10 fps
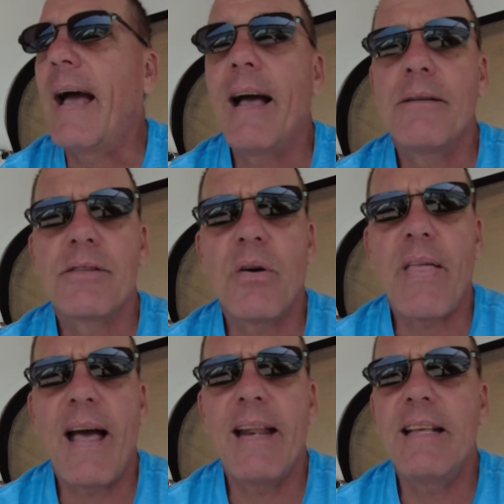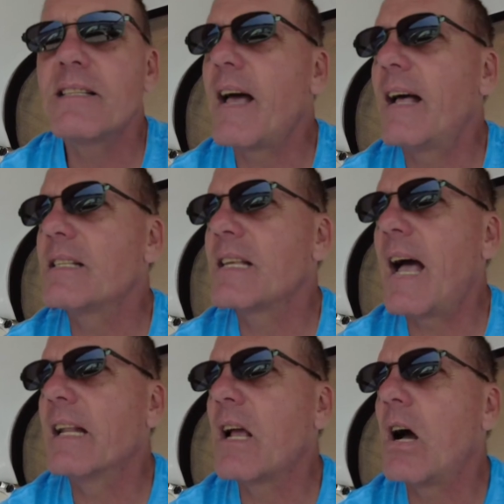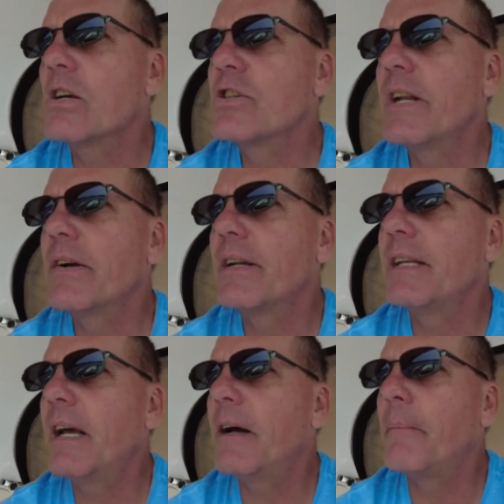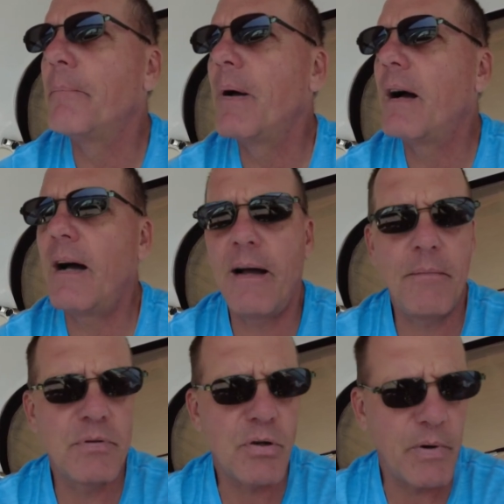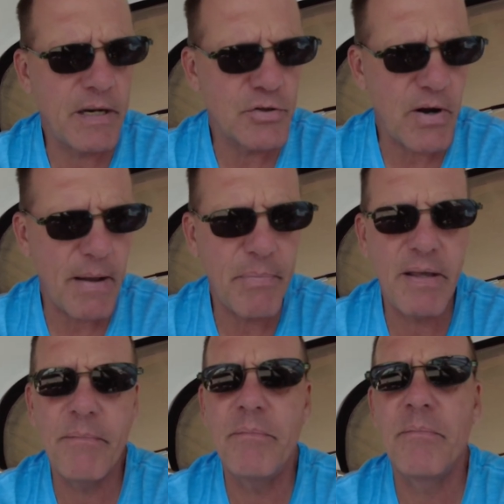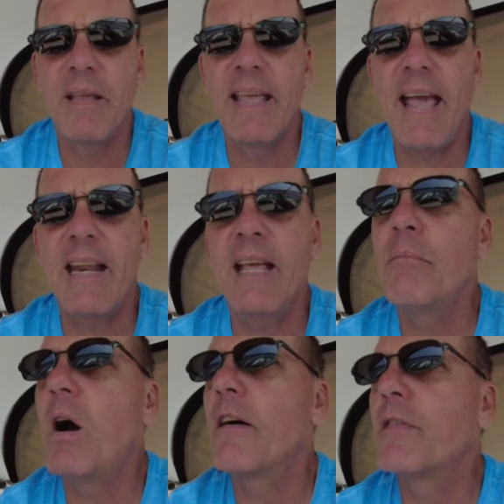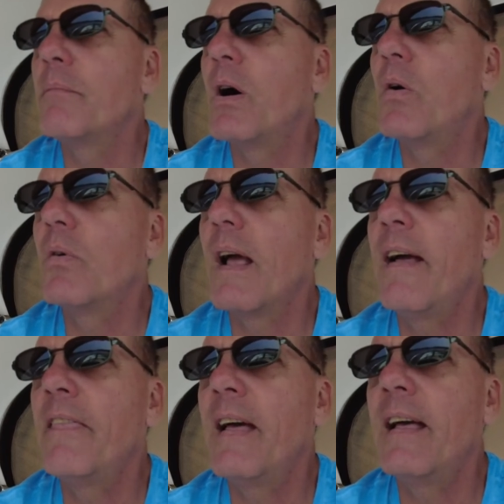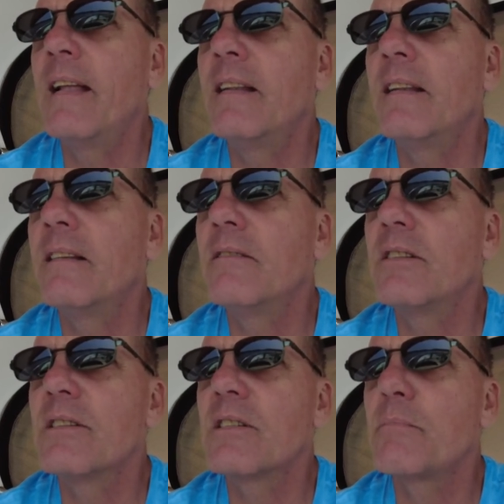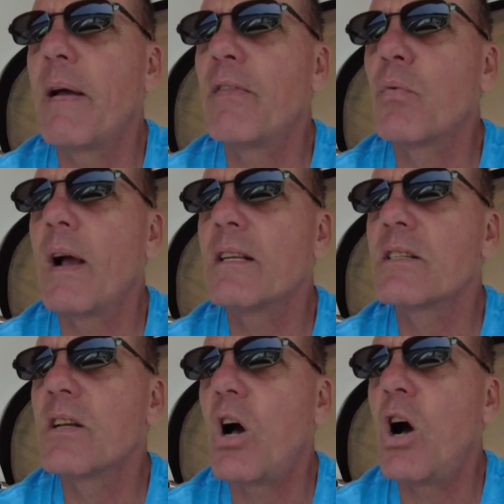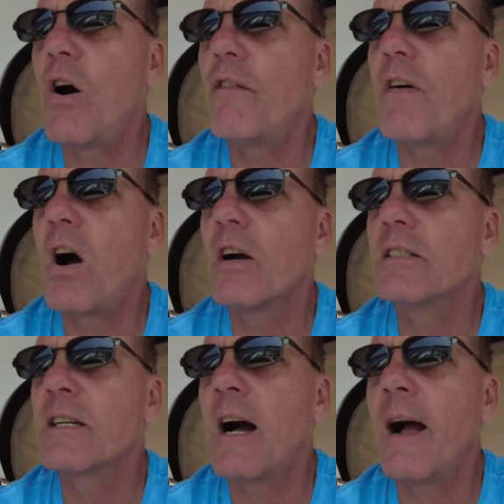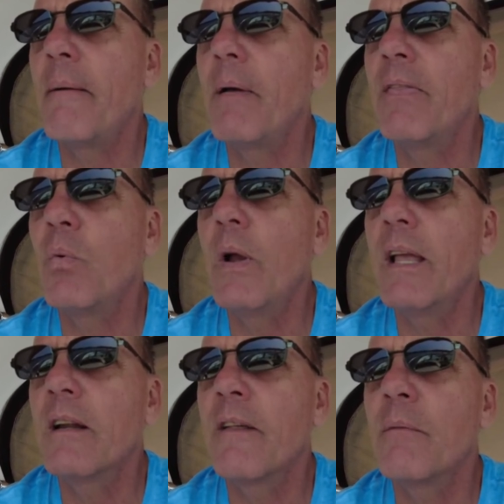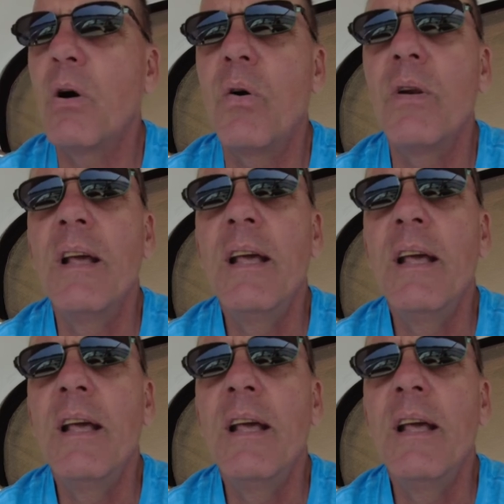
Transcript: Yeah, so that is that sad cautionary tale. Um, so we're gonna trap him get him off the boat, and then just spend the rest of our time and the weekend on the boat.